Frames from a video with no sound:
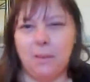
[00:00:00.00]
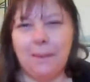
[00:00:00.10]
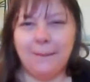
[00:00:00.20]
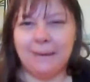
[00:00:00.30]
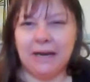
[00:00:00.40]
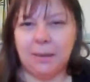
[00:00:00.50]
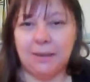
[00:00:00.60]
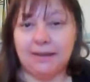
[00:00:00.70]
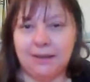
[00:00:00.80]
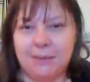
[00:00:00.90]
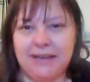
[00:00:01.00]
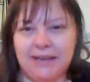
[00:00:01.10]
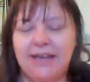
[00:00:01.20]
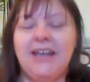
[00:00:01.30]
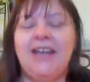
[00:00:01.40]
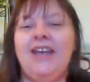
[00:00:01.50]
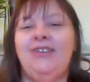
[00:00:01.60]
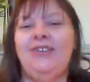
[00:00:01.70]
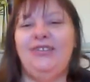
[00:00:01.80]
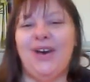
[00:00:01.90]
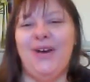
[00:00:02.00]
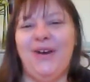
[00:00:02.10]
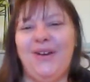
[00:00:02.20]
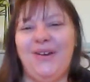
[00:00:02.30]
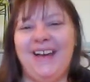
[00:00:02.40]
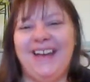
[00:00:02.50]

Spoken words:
pump it up a little bit. So